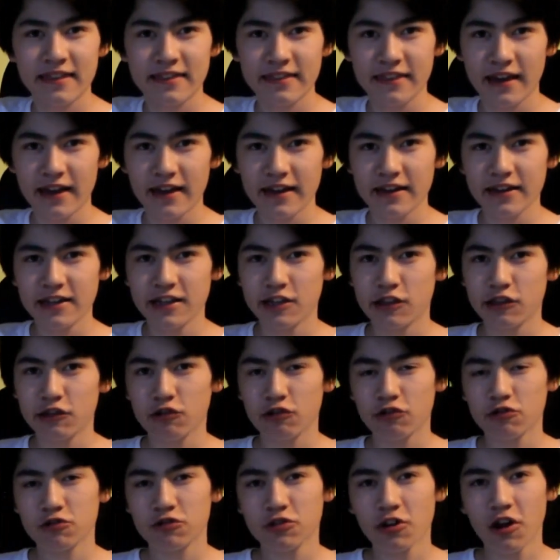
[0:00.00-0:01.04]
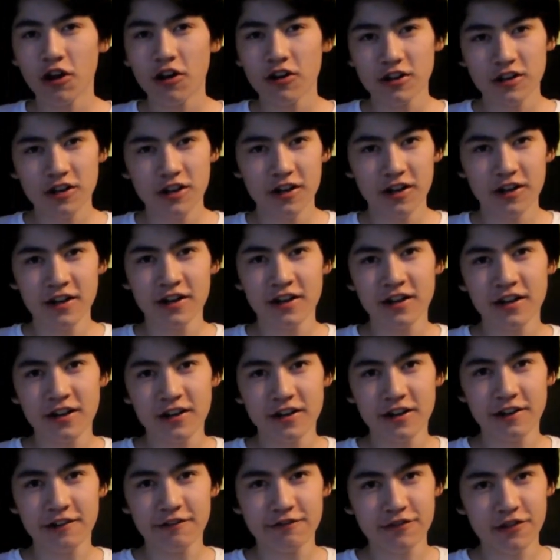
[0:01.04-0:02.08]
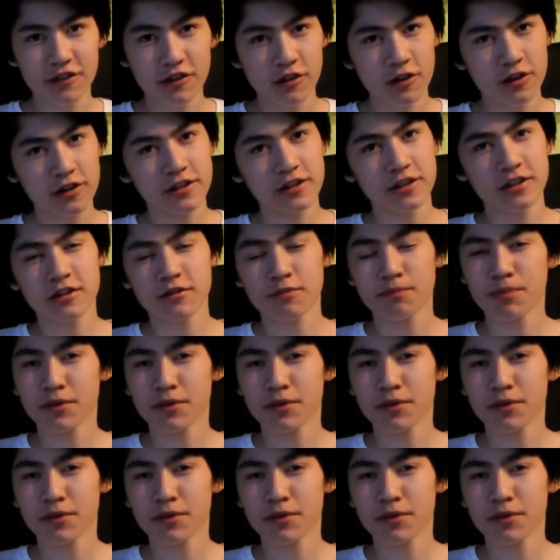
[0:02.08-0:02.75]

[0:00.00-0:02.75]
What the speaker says: that it's got darker and I've decided to